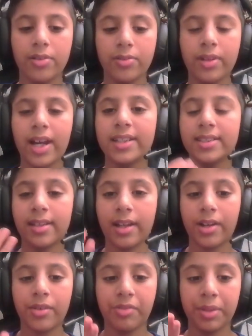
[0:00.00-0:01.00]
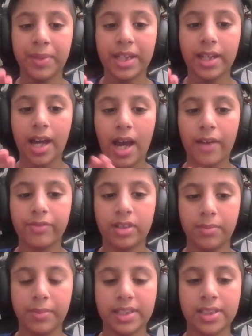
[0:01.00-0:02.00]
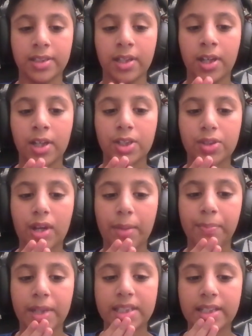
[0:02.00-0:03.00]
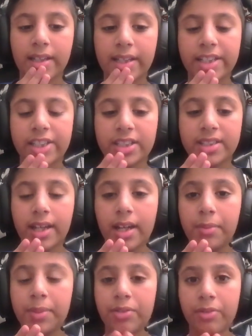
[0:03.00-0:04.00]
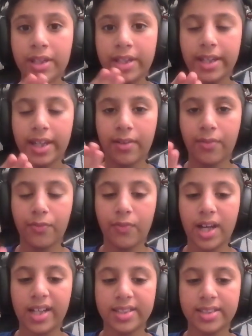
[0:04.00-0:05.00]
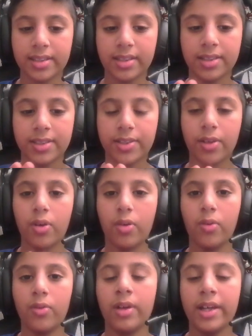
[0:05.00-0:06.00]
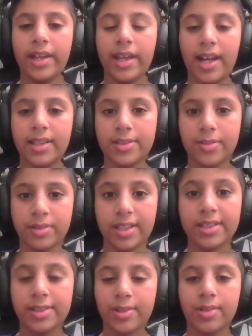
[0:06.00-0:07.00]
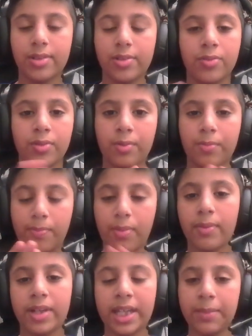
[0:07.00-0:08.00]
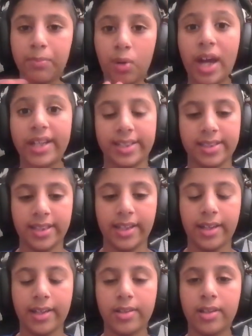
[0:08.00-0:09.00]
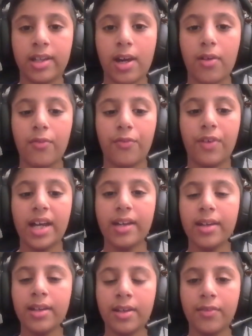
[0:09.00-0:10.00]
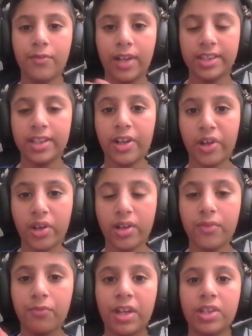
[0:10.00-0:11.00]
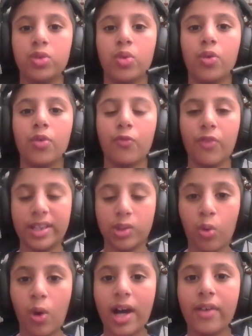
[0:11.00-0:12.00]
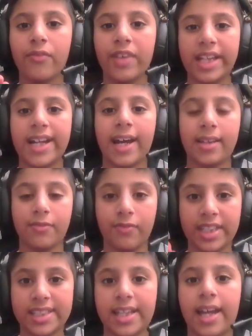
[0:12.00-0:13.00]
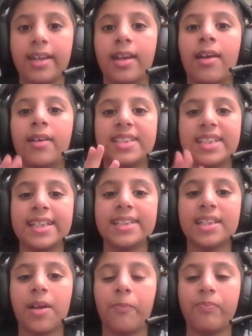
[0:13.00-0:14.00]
you guys gotta repeat after me. So I'm basically just gonna be reading it fast. So yeah, so just to keep practicing it. Now 20, 21, 22, 23, 24, 25, 26,